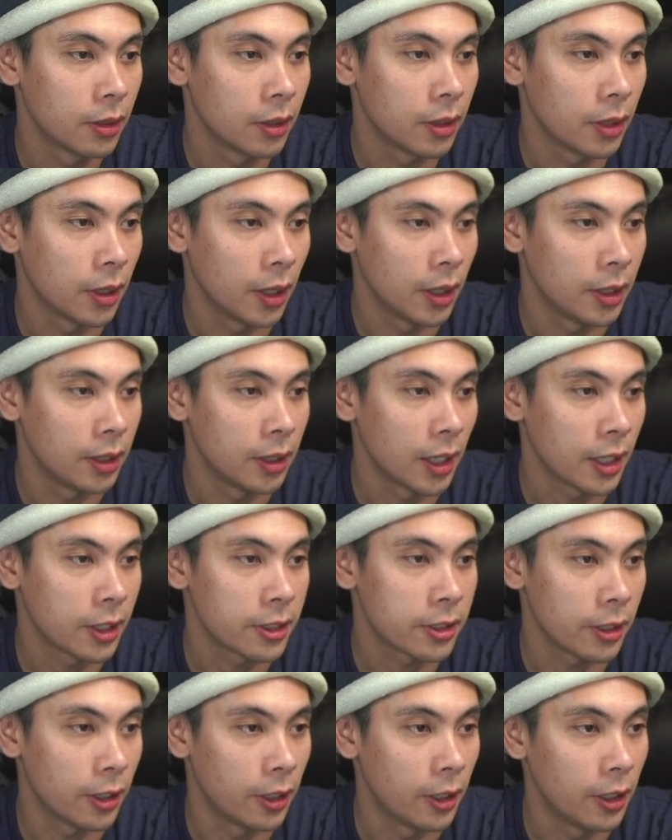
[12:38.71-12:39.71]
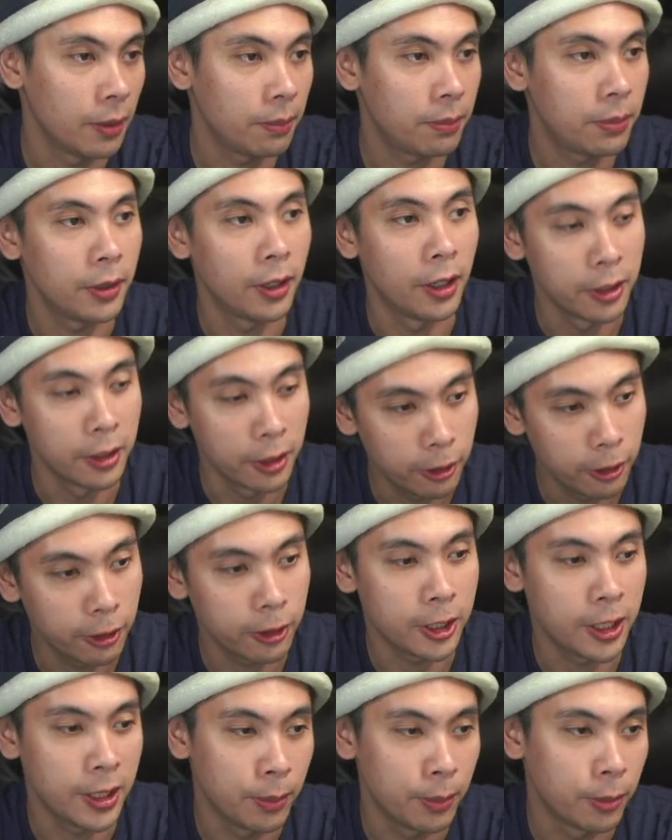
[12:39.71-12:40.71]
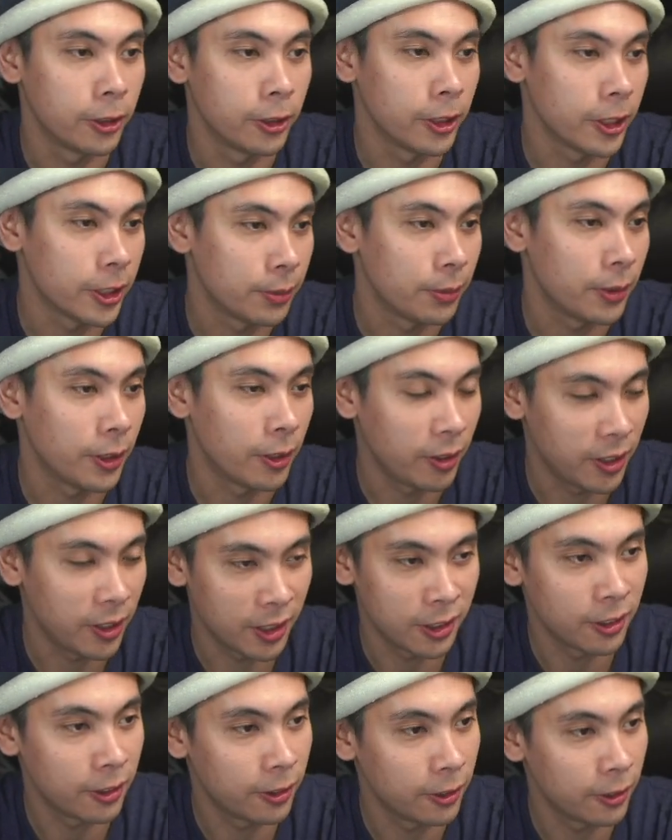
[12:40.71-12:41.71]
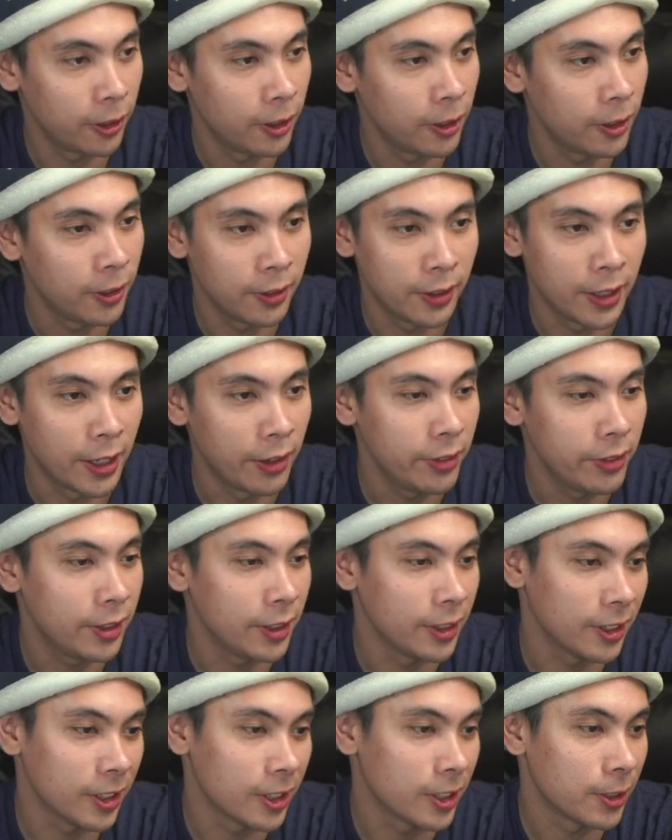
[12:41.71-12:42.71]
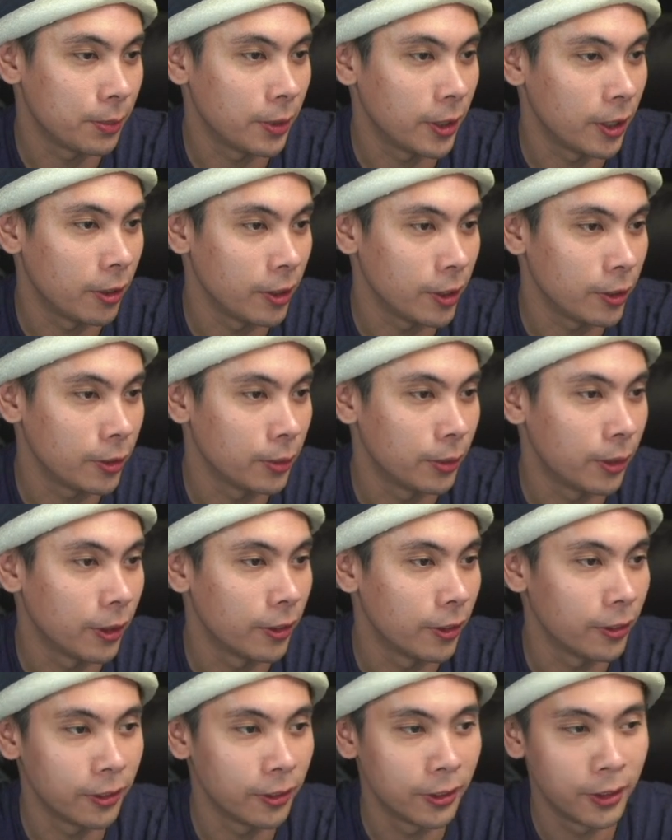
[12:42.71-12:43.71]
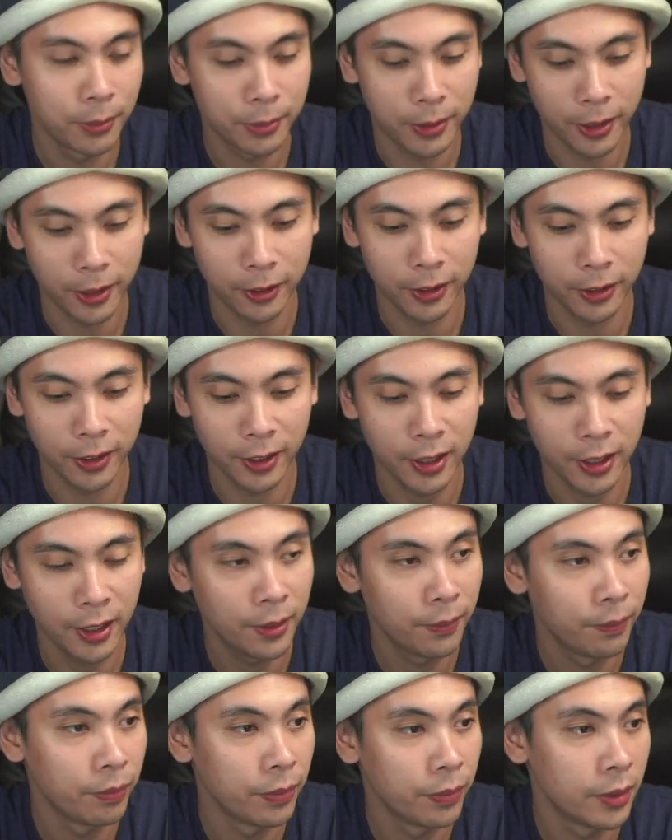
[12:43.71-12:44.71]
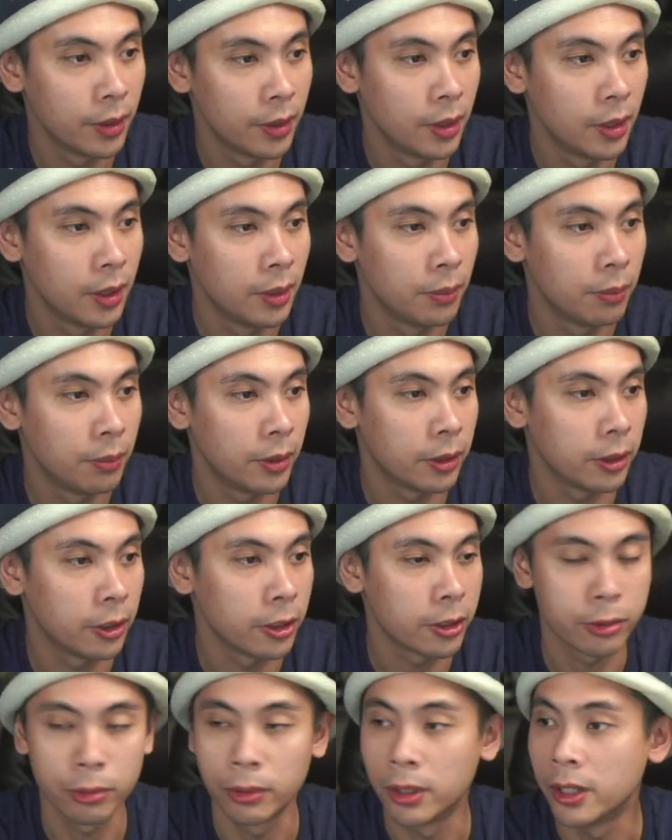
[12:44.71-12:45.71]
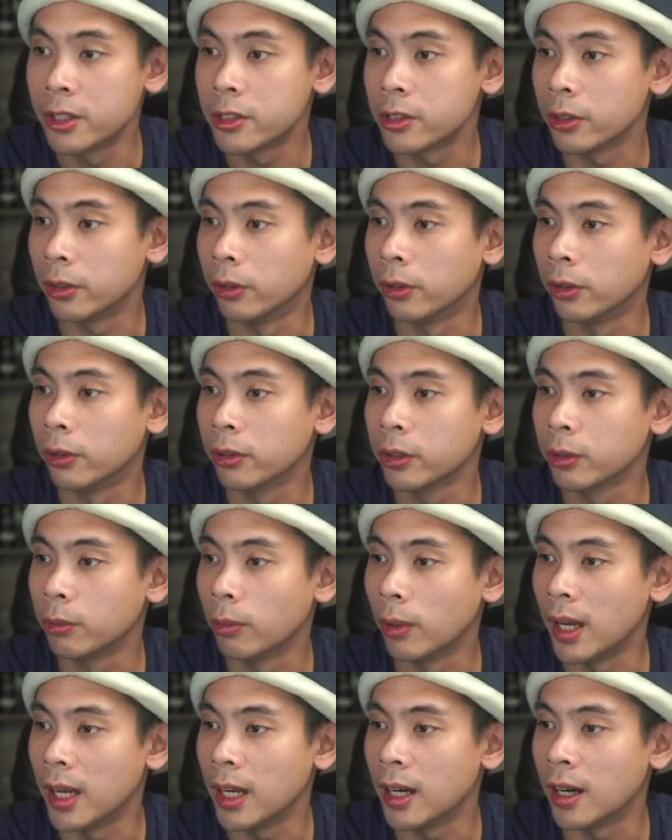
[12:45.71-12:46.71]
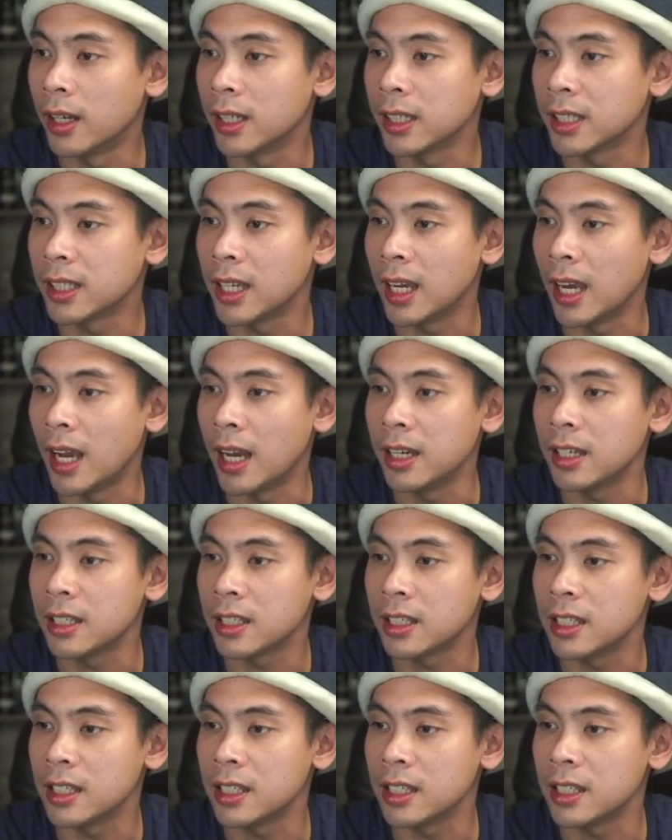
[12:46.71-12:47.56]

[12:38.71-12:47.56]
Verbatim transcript: Okay, next up, another keyboard expiring on the 3rd. Everything's expiring tomorrow, apparently. But this one's all the way on Canon